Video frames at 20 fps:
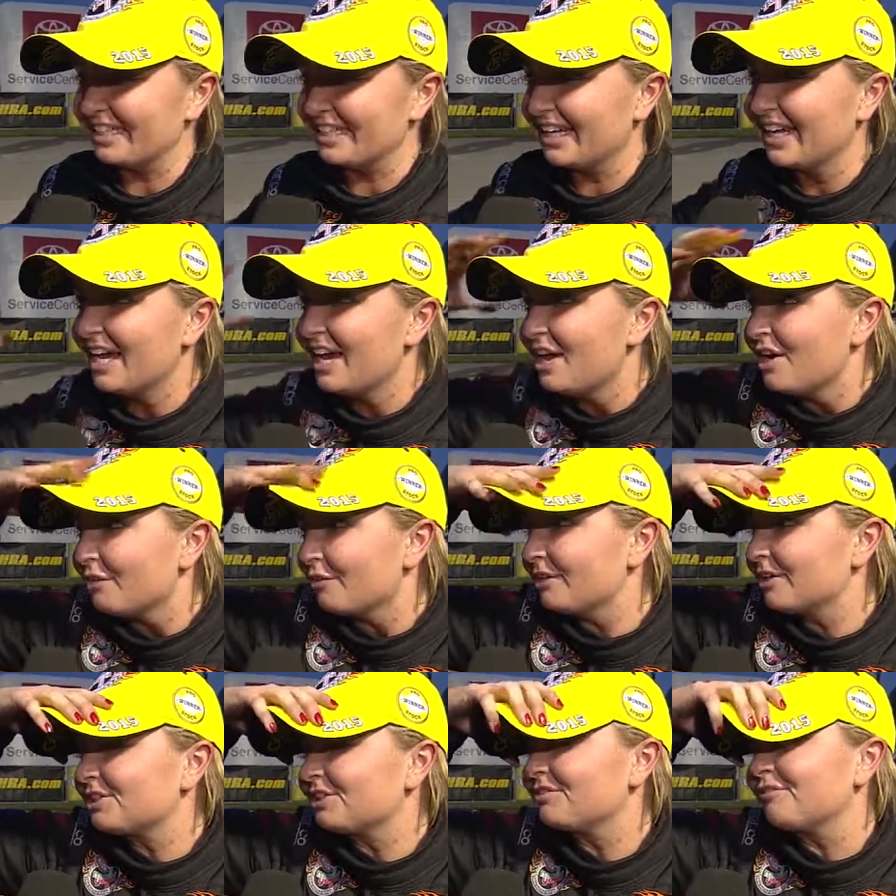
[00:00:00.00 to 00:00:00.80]
And
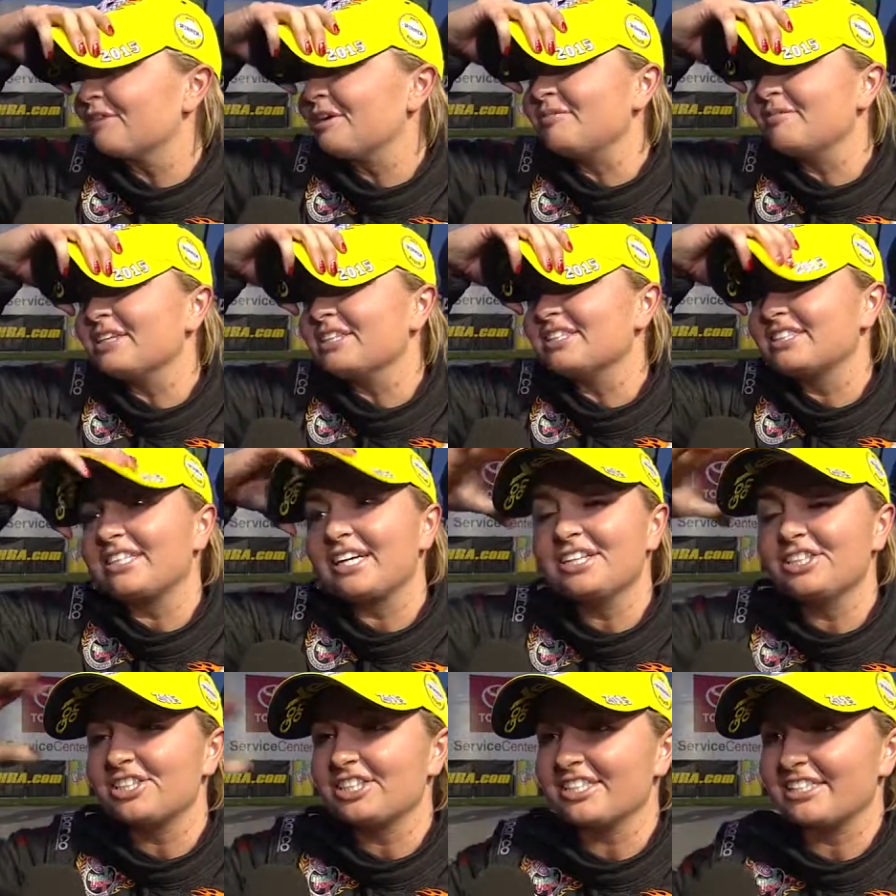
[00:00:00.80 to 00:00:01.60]
Richard Freeman has
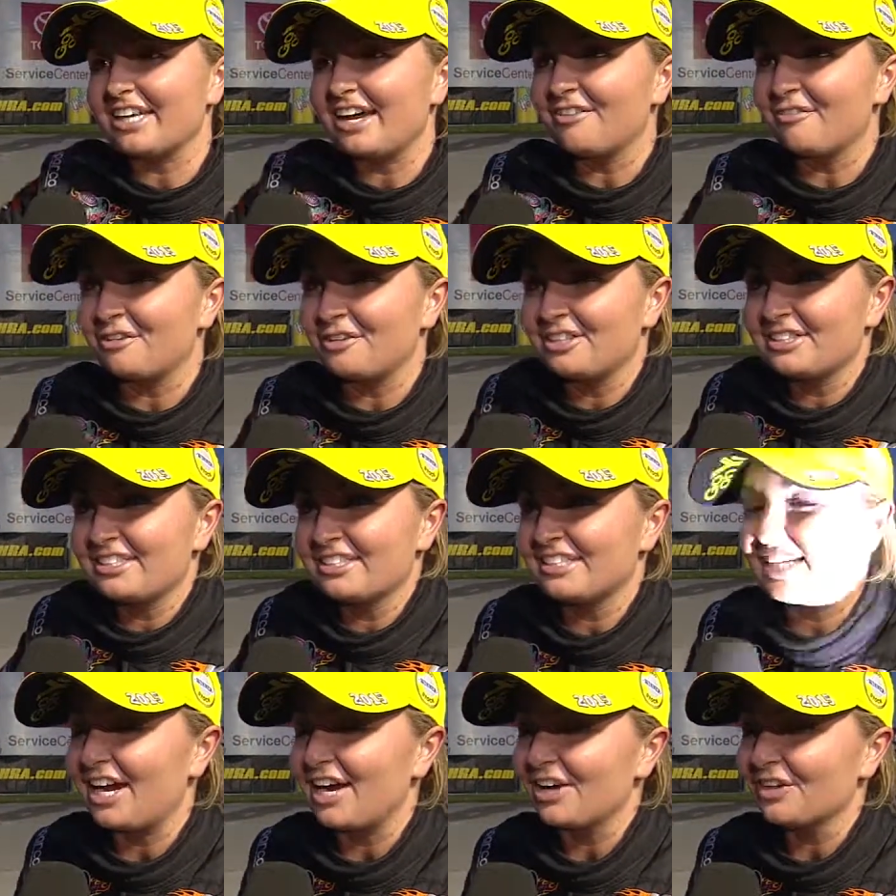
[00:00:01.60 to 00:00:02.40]
done just that for this
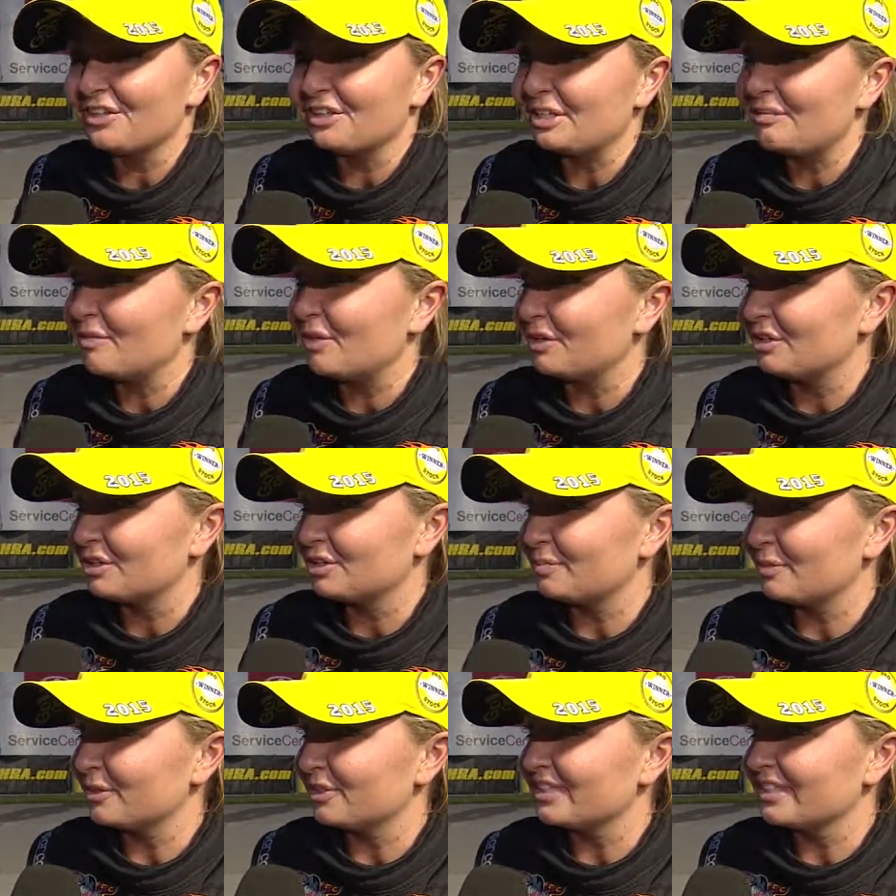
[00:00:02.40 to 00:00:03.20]
entire Elite
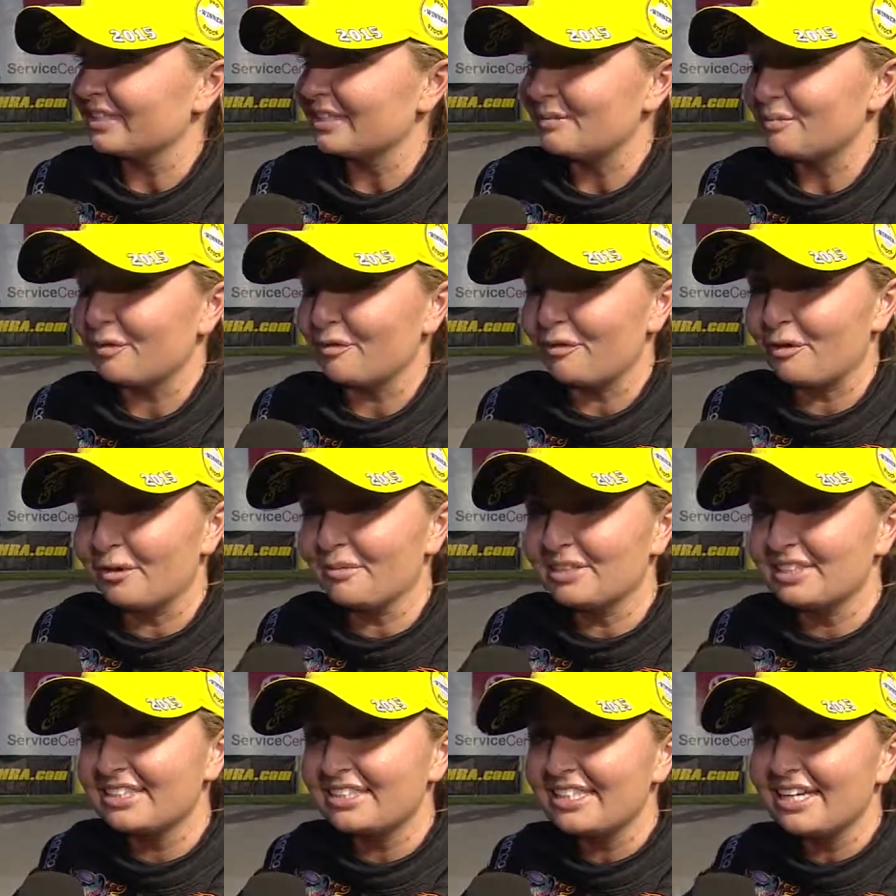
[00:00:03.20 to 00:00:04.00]
Motorsports Elite
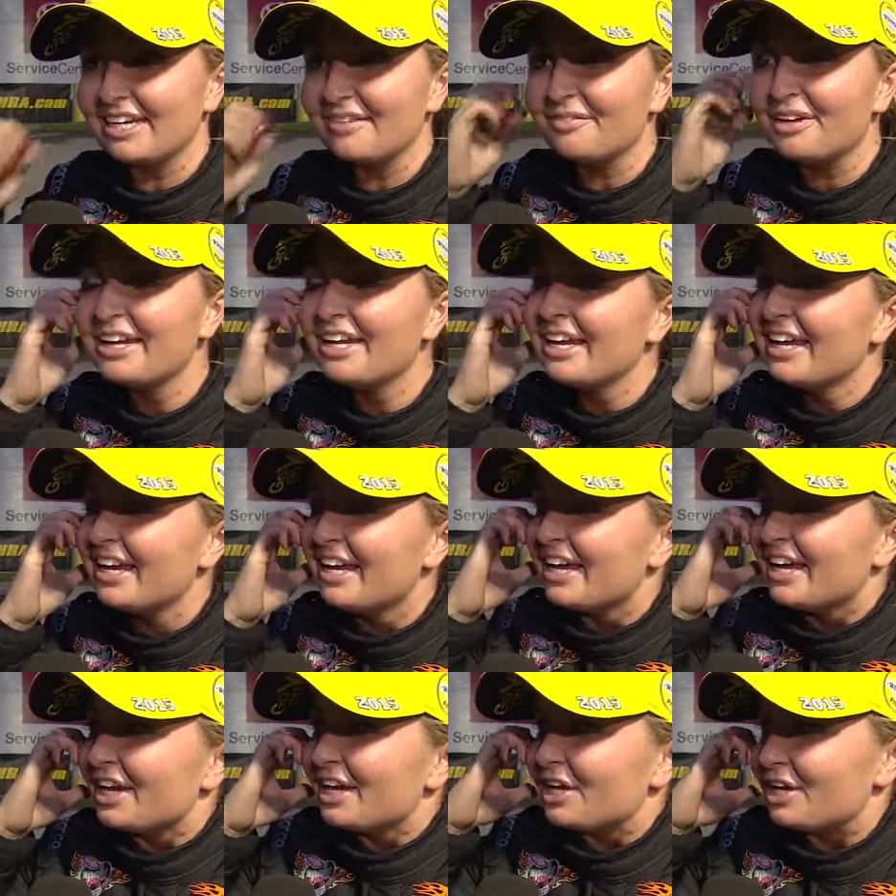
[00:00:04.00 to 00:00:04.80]
Performance team.
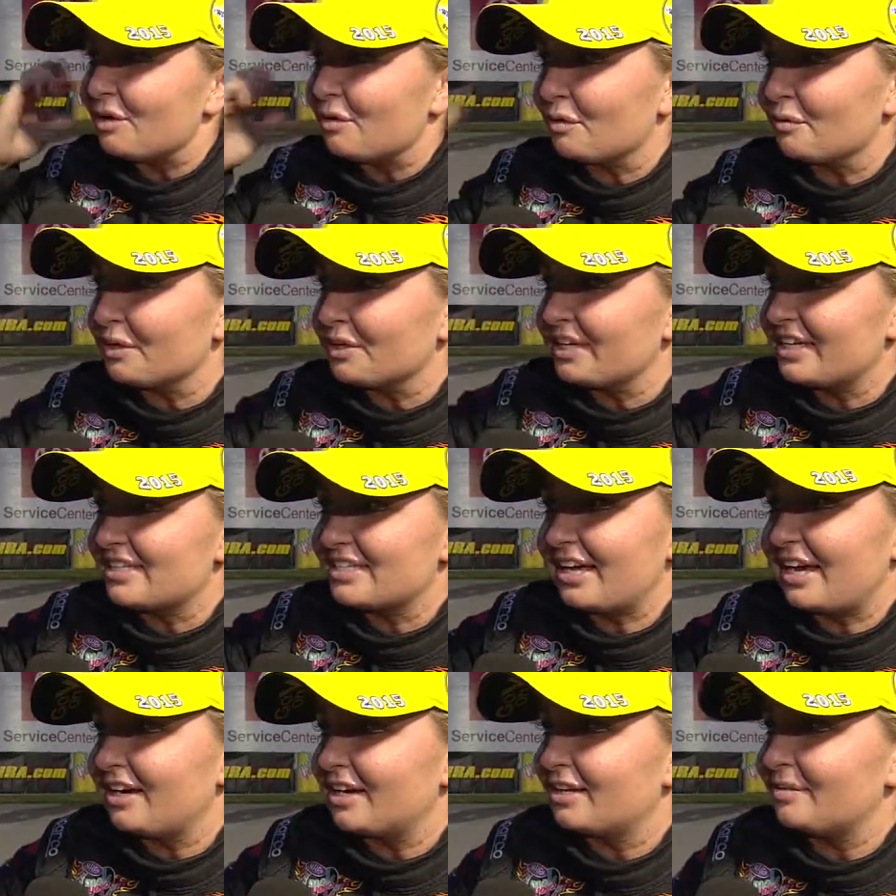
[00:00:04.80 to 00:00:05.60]
You know, we're really
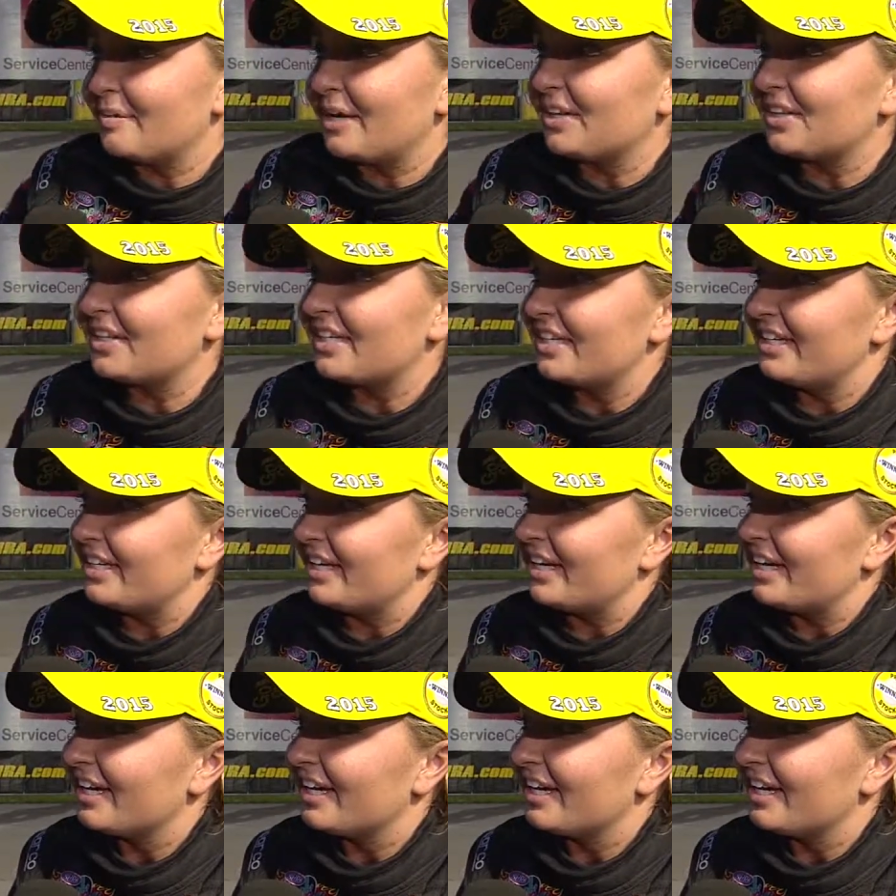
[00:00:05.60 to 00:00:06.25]
excited about the.